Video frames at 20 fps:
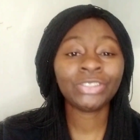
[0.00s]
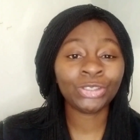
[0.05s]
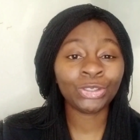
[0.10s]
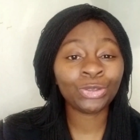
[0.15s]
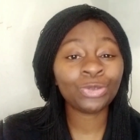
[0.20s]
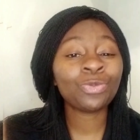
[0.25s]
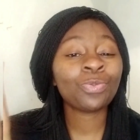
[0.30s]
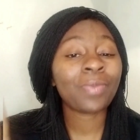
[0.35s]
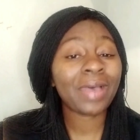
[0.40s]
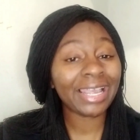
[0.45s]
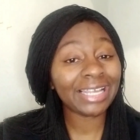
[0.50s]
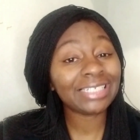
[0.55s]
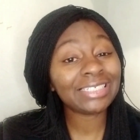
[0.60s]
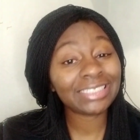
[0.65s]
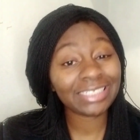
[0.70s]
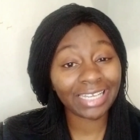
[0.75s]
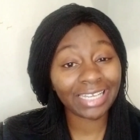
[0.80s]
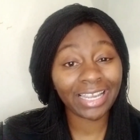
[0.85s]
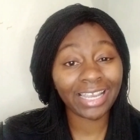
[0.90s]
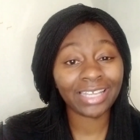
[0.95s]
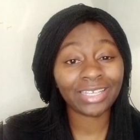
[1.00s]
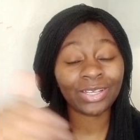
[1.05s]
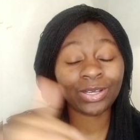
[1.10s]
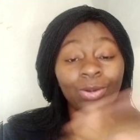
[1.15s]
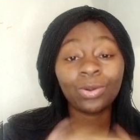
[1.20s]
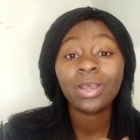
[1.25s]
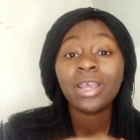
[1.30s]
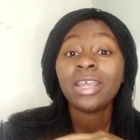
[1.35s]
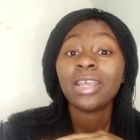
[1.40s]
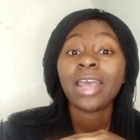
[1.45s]
to my channel.
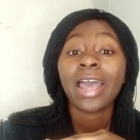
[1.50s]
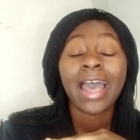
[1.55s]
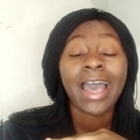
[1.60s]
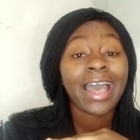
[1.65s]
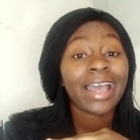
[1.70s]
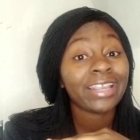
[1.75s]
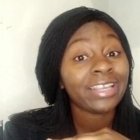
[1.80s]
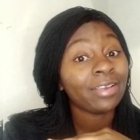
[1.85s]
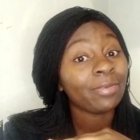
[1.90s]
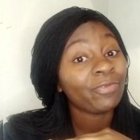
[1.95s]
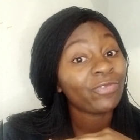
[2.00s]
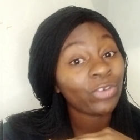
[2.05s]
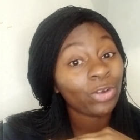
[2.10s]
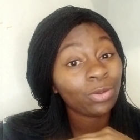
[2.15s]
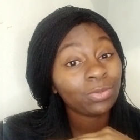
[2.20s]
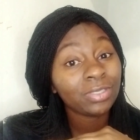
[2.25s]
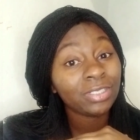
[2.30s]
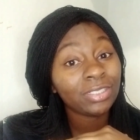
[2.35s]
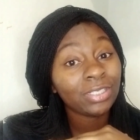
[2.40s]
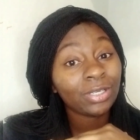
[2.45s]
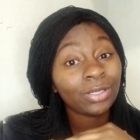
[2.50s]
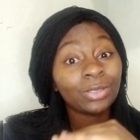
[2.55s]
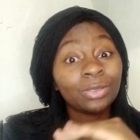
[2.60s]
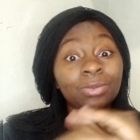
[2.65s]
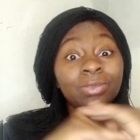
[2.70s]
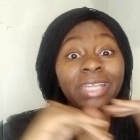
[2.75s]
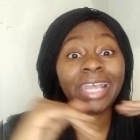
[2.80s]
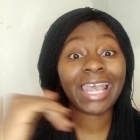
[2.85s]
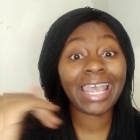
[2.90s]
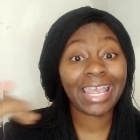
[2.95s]
I am formerly
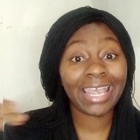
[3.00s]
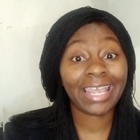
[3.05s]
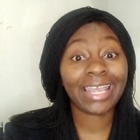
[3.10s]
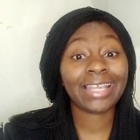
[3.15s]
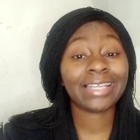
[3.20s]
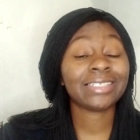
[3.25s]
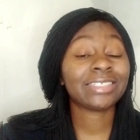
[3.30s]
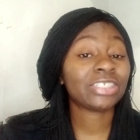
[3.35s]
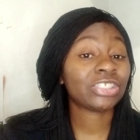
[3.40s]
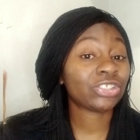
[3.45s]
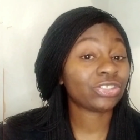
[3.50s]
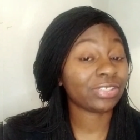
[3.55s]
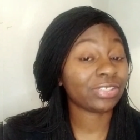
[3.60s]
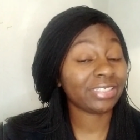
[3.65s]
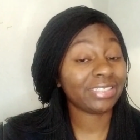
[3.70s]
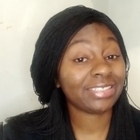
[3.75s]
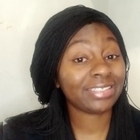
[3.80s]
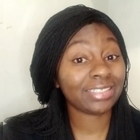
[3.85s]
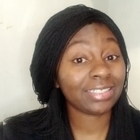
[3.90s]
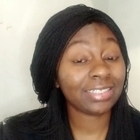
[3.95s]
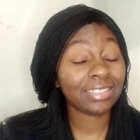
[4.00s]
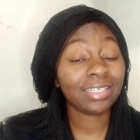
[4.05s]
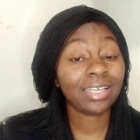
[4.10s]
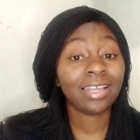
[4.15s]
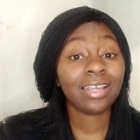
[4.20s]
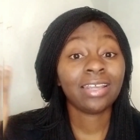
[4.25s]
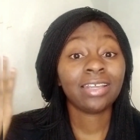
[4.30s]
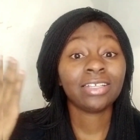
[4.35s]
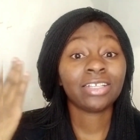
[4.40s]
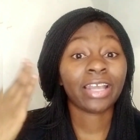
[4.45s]
known as Tricee,
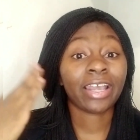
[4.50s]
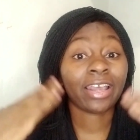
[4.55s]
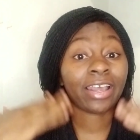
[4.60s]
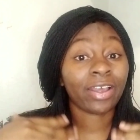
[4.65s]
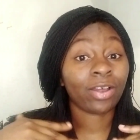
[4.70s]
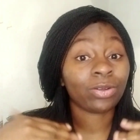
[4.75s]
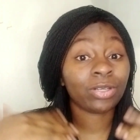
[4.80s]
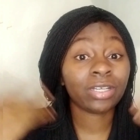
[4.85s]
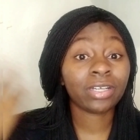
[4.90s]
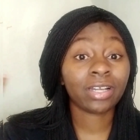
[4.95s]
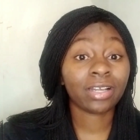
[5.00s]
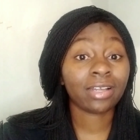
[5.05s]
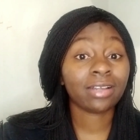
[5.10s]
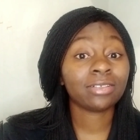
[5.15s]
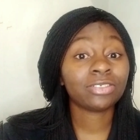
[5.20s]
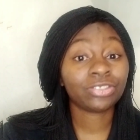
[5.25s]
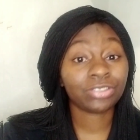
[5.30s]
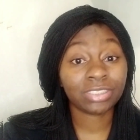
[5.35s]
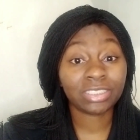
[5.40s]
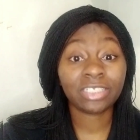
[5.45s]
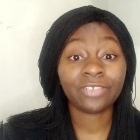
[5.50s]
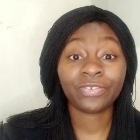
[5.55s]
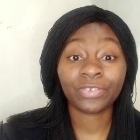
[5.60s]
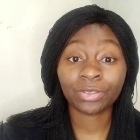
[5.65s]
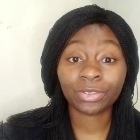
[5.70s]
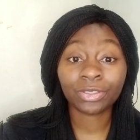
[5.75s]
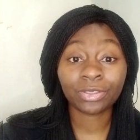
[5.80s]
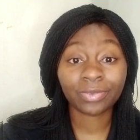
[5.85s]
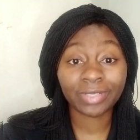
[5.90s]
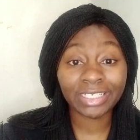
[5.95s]
owner of Tricee
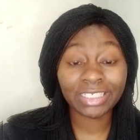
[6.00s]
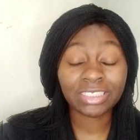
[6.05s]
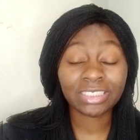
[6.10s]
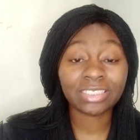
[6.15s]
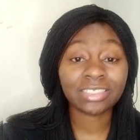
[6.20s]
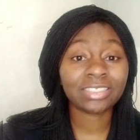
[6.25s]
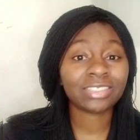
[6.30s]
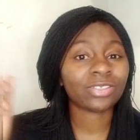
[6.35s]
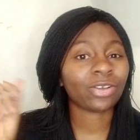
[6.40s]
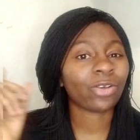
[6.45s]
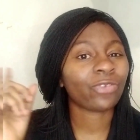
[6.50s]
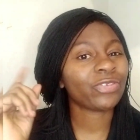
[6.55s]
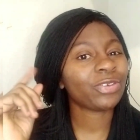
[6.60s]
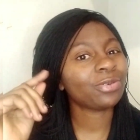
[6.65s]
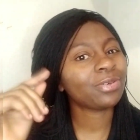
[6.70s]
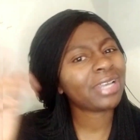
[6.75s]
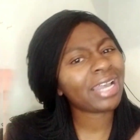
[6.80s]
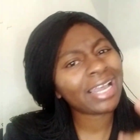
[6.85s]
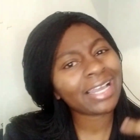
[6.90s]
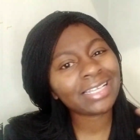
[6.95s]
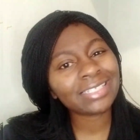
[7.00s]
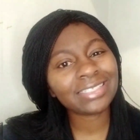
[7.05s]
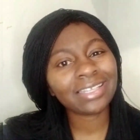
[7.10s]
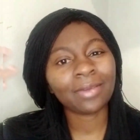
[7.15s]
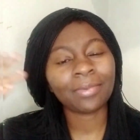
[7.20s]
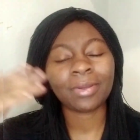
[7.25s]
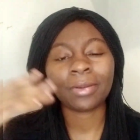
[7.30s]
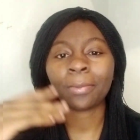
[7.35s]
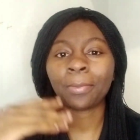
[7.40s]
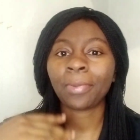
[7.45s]
Fruitcreations. So if you guys
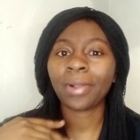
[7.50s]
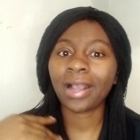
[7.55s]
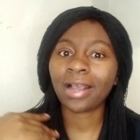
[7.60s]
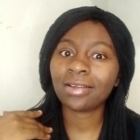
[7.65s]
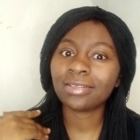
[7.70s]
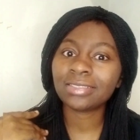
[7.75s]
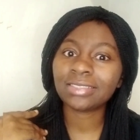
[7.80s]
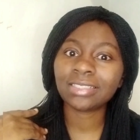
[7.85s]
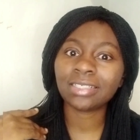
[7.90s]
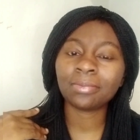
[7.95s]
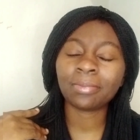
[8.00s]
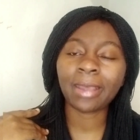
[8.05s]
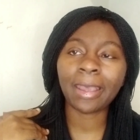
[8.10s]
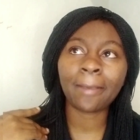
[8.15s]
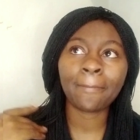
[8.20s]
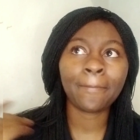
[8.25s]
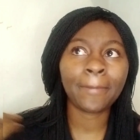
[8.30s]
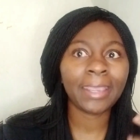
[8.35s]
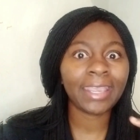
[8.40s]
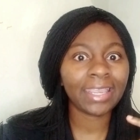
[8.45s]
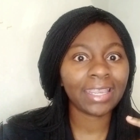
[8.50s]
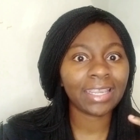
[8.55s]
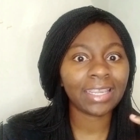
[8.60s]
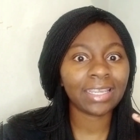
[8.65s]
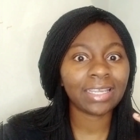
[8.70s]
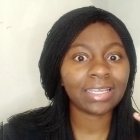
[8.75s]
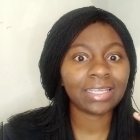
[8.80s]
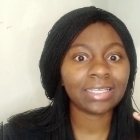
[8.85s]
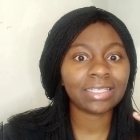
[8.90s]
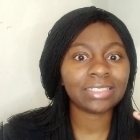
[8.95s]
have been browsing my
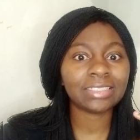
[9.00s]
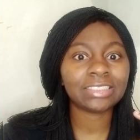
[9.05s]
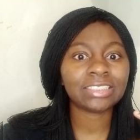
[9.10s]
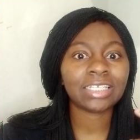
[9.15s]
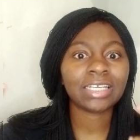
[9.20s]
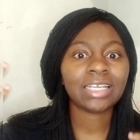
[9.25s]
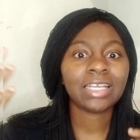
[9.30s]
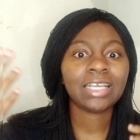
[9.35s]
page